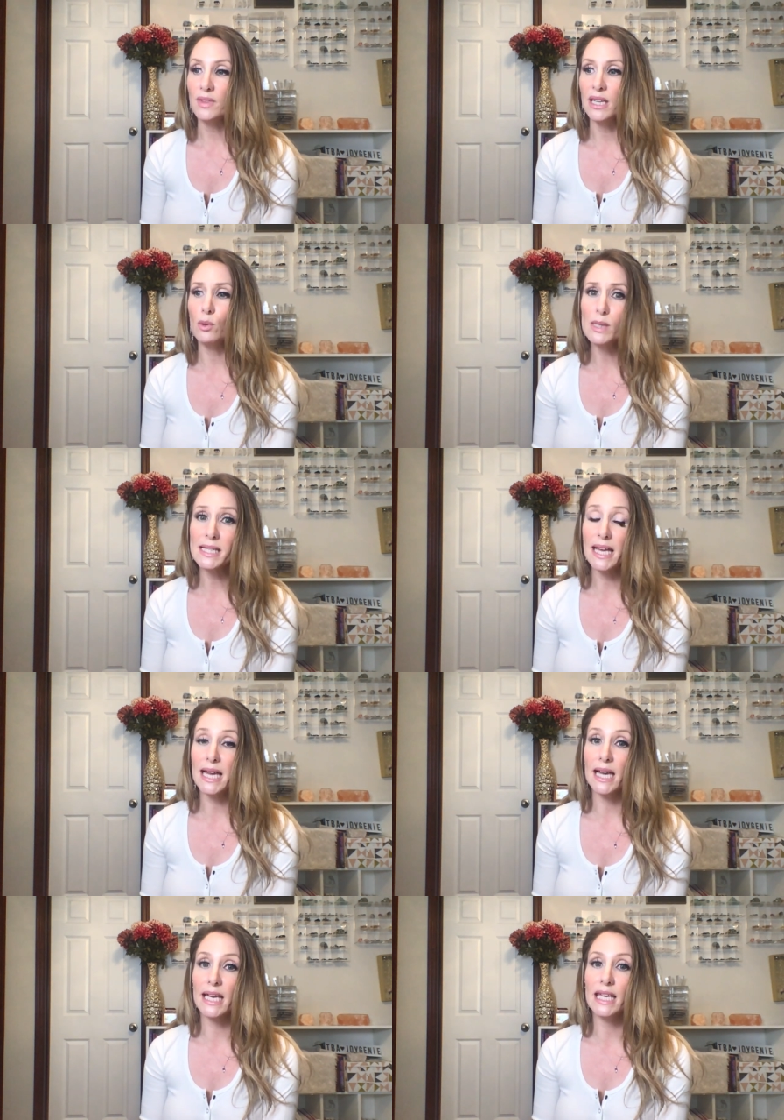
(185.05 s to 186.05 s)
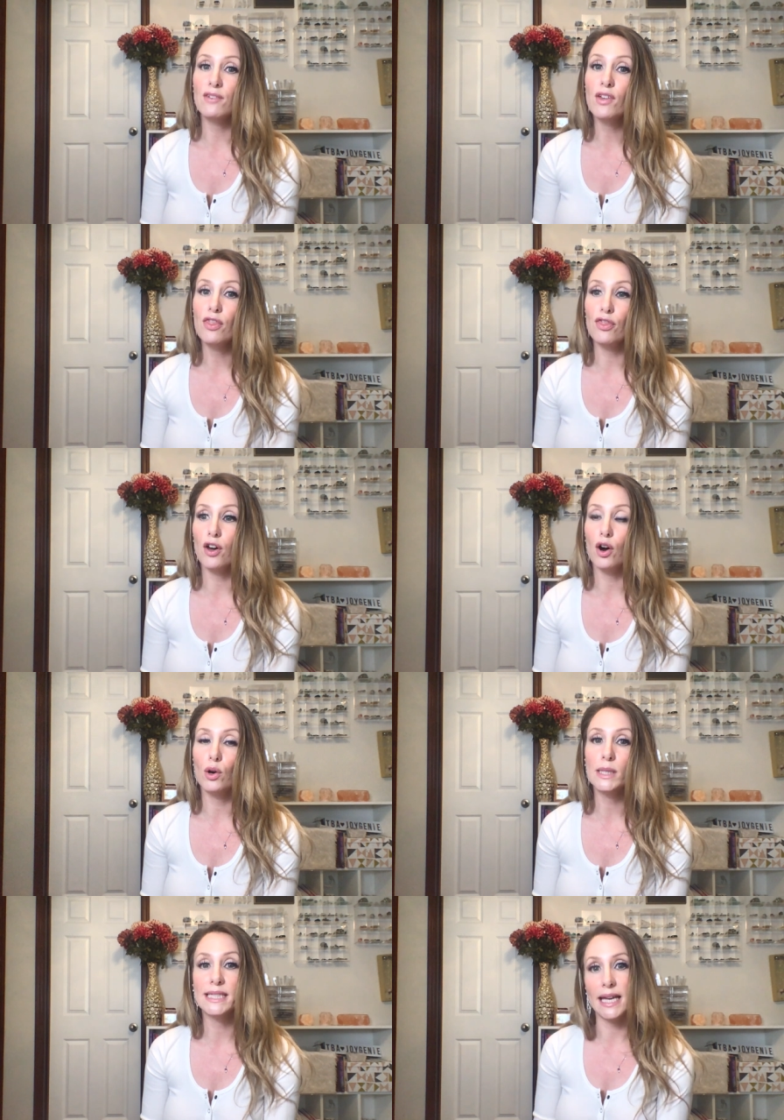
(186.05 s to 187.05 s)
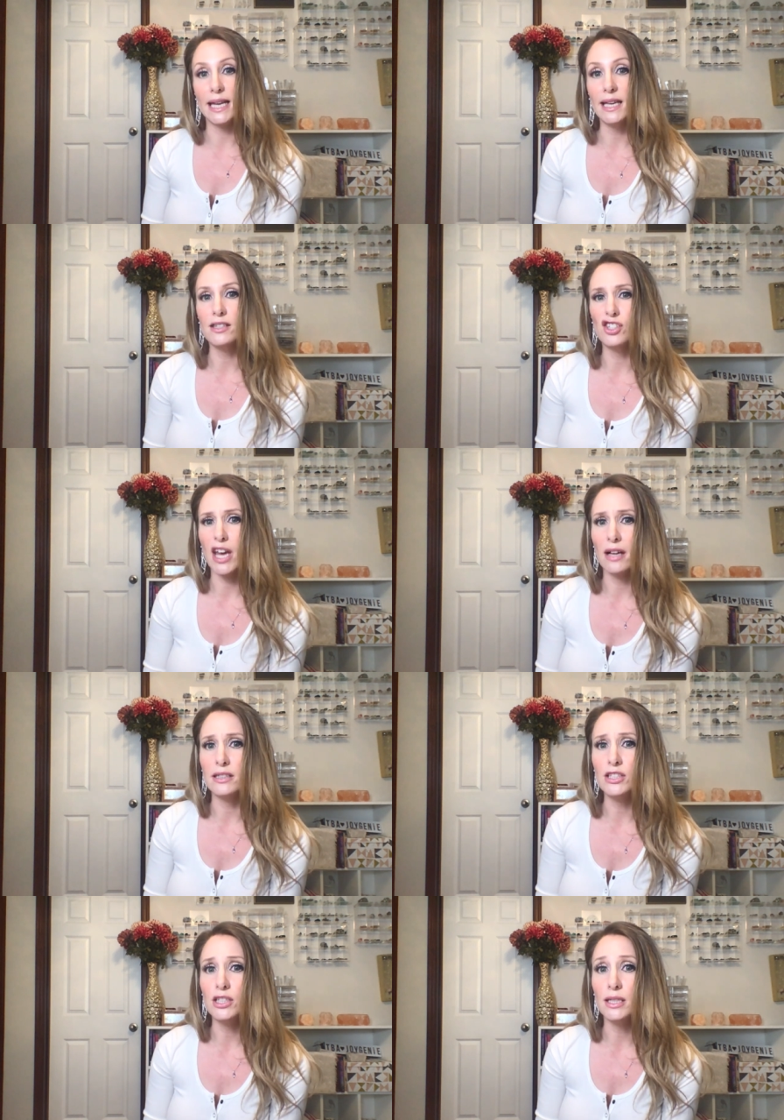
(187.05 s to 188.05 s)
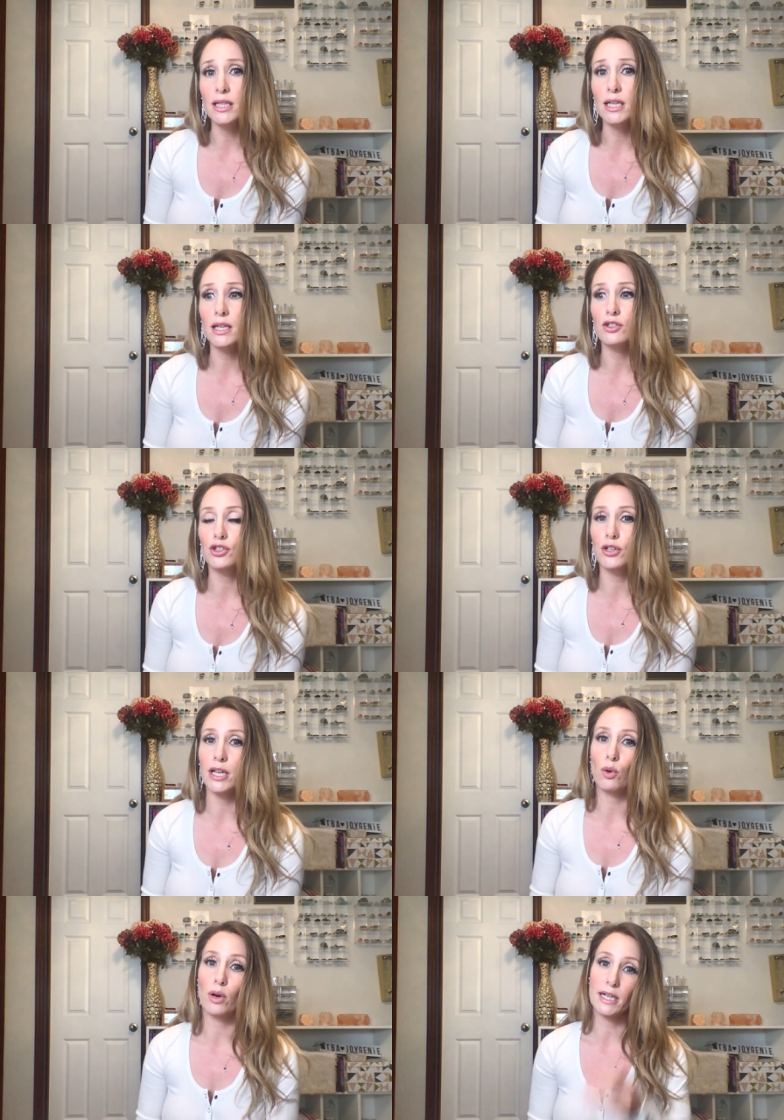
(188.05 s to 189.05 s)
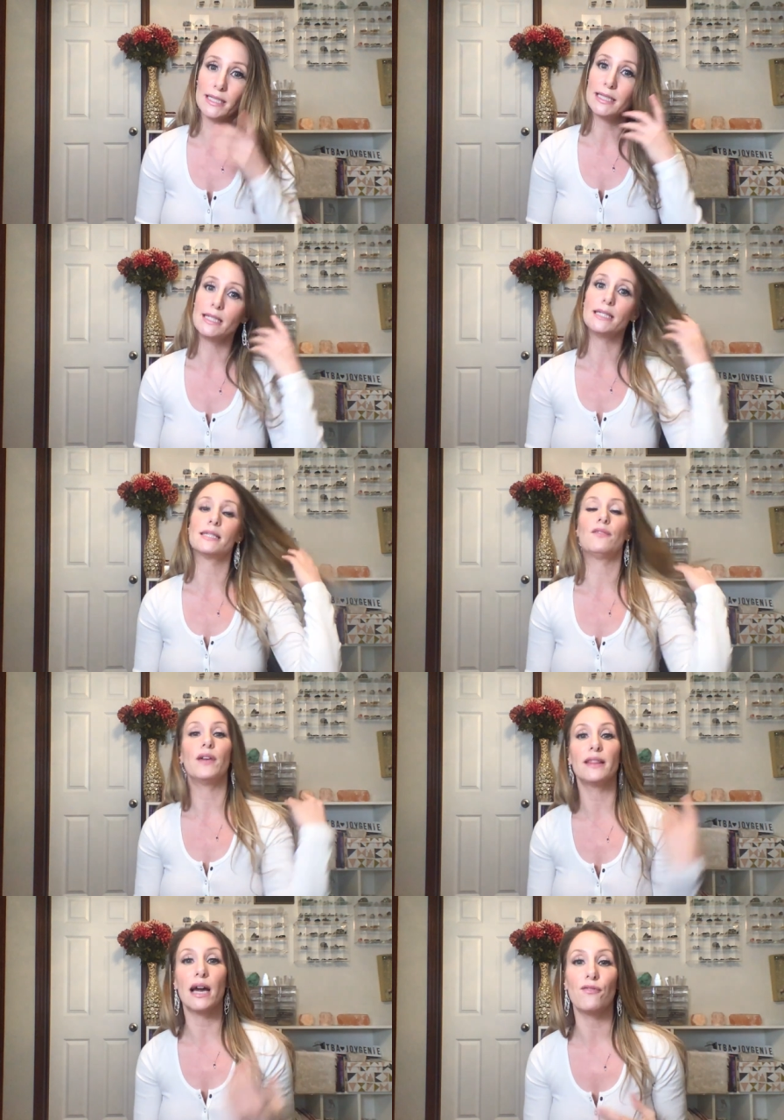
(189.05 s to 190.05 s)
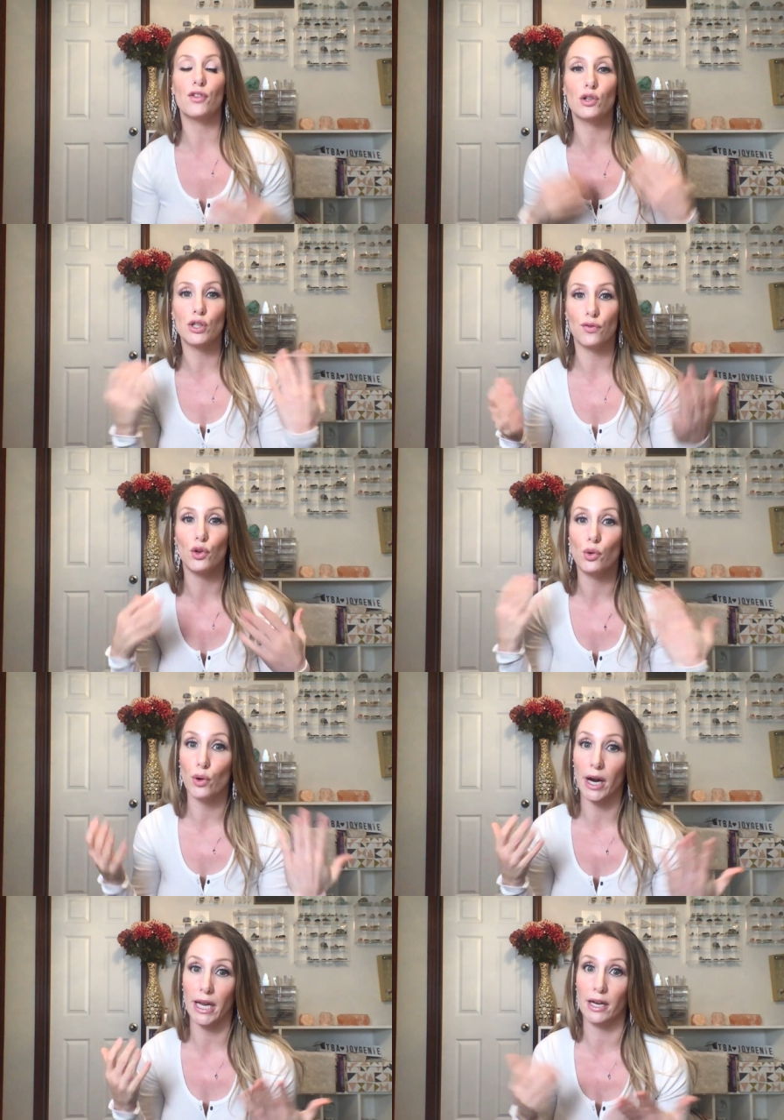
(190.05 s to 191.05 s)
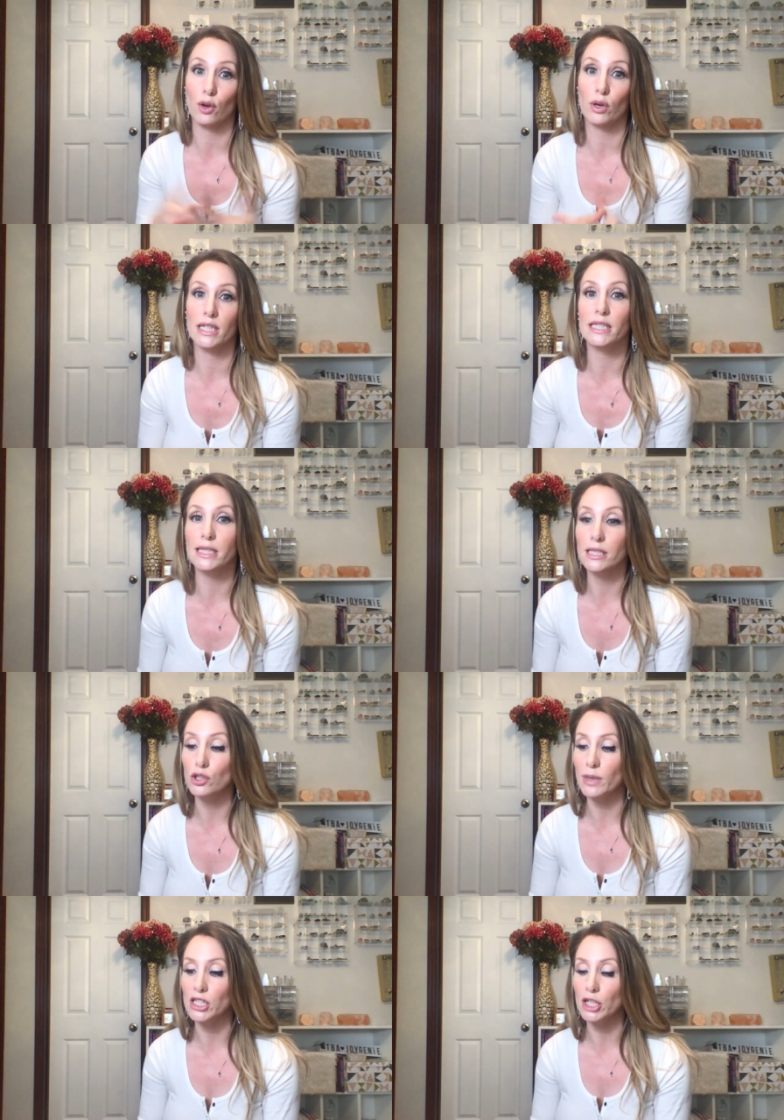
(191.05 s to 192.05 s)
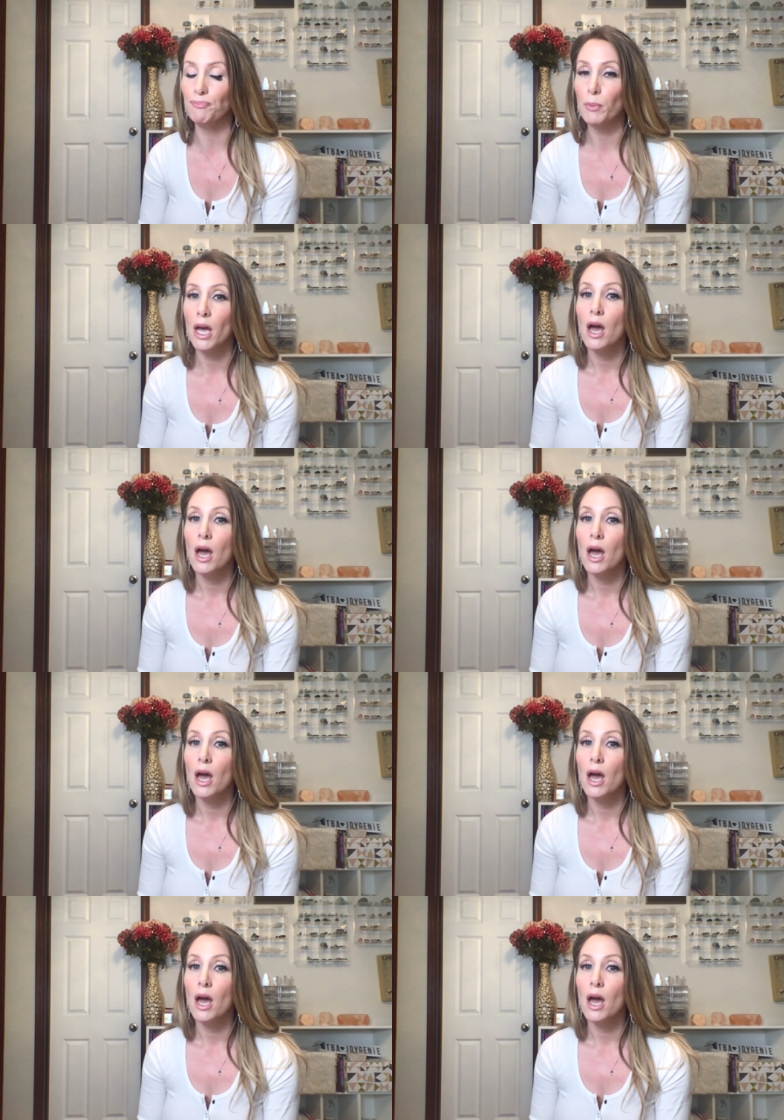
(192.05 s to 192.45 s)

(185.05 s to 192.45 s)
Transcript: it was like even though dating is challenging during quarantine and stuff like that for those of you who are in a quarantine situation